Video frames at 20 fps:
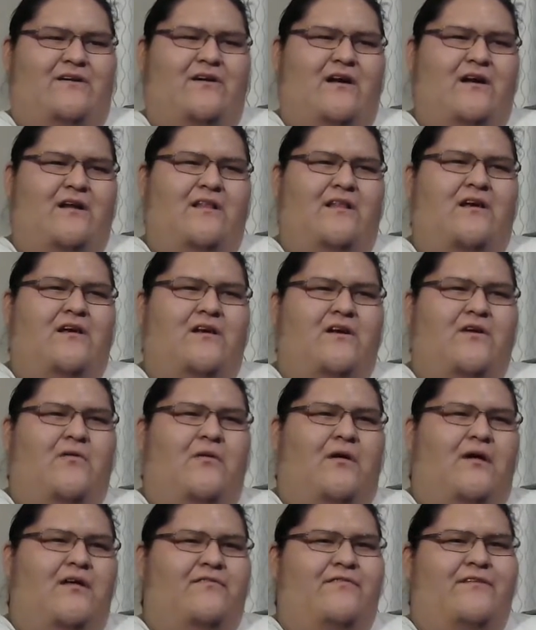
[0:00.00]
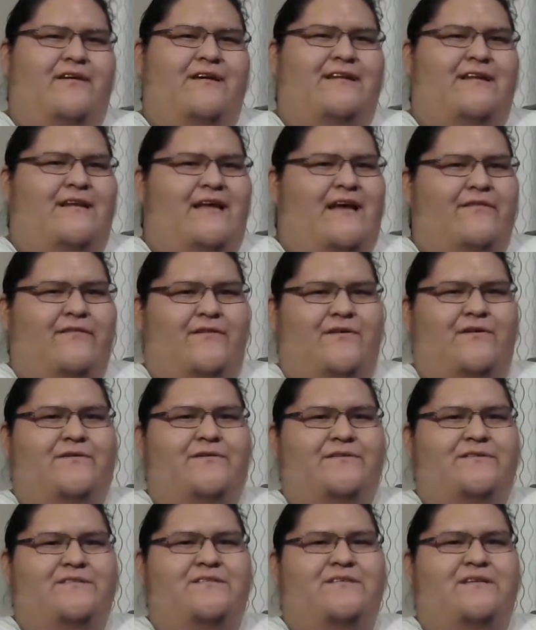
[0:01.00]
There are a lot of qualified
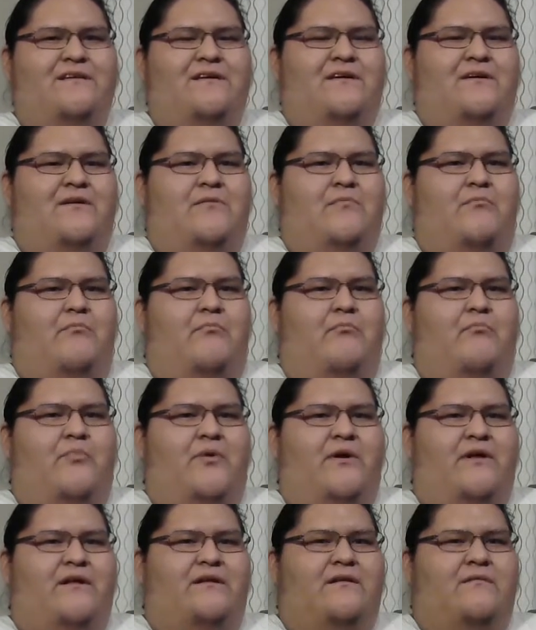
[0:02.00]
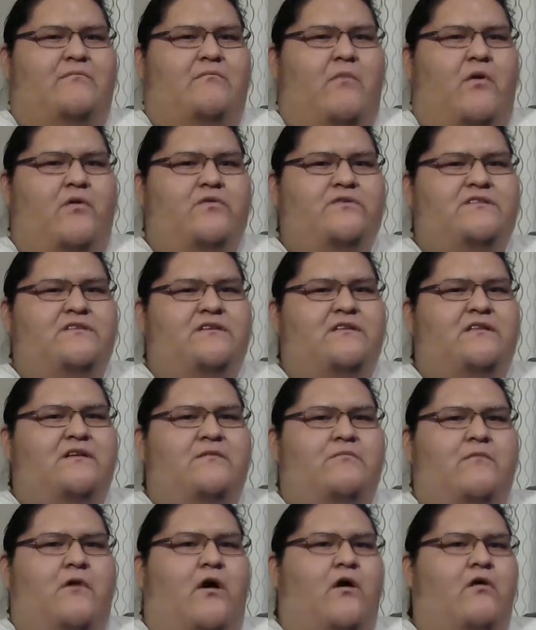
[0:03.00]
Navajos, but
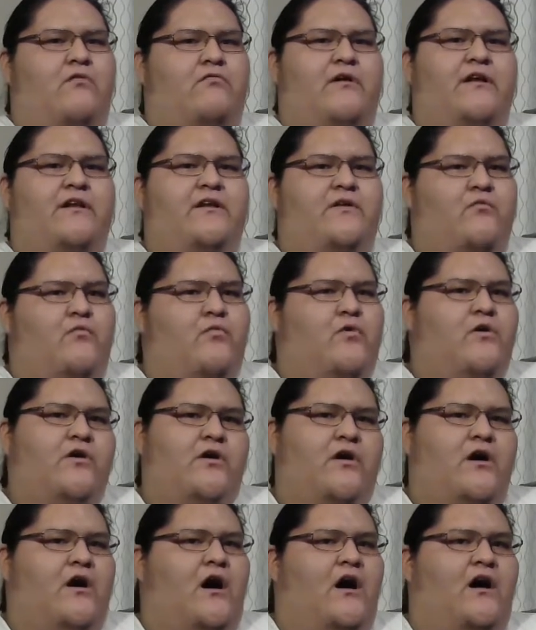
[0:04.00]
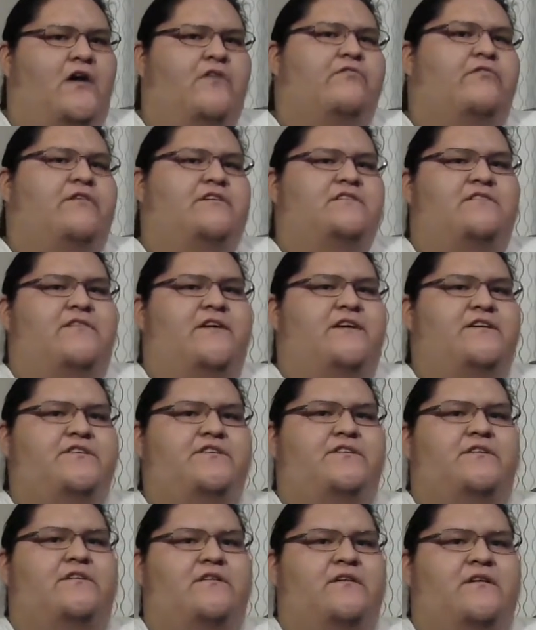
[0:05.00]
most of them already work off
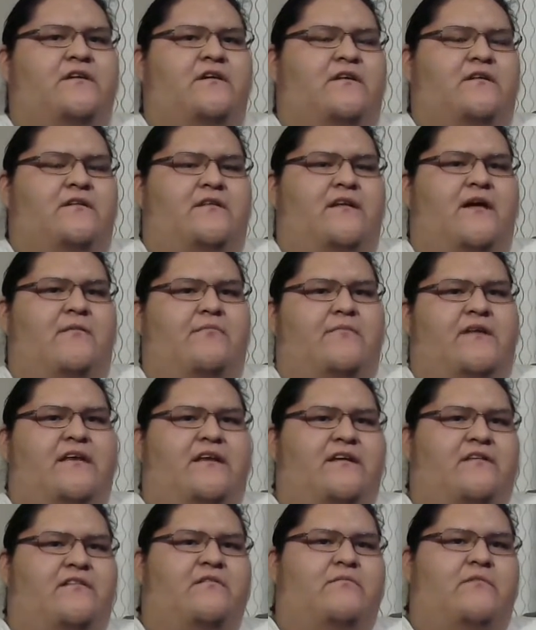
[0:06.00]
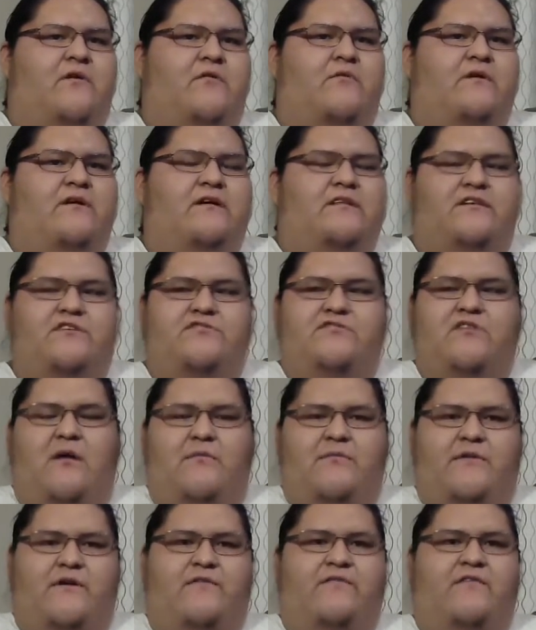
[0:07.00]
reservation. Not many of them are willing
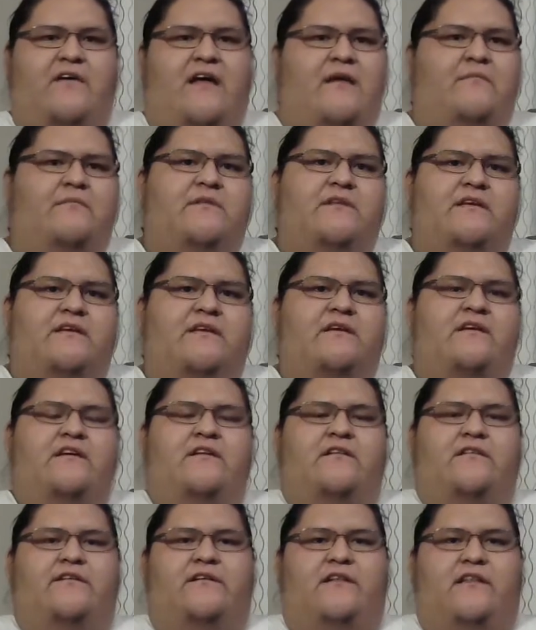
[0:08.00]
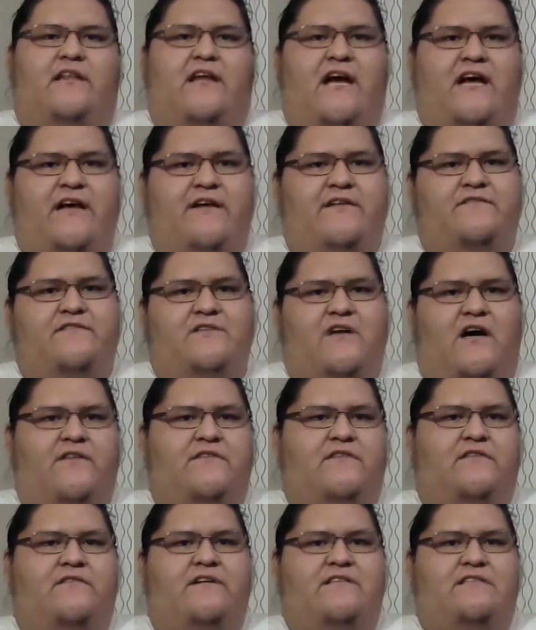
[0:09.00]
to drop their family, their
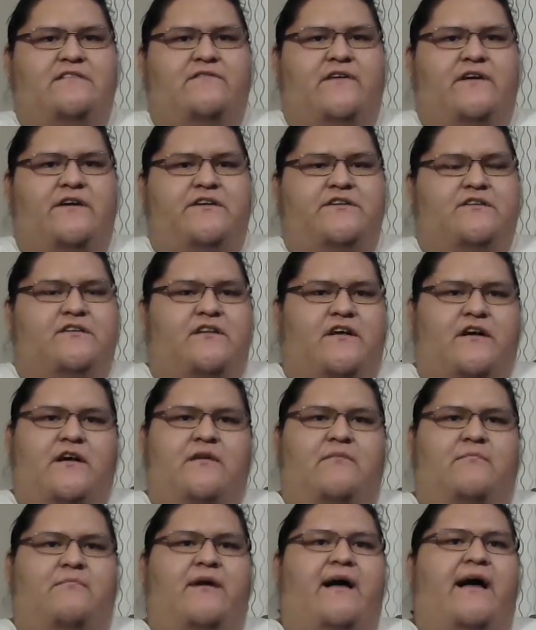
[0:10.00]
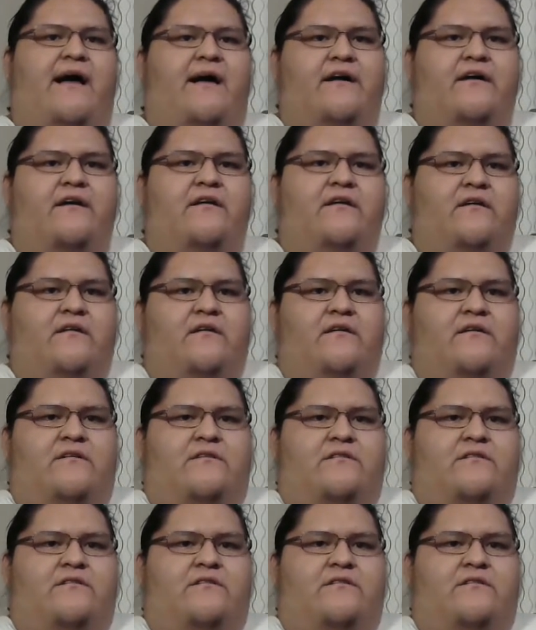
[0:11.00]
lives off the reservation to come back.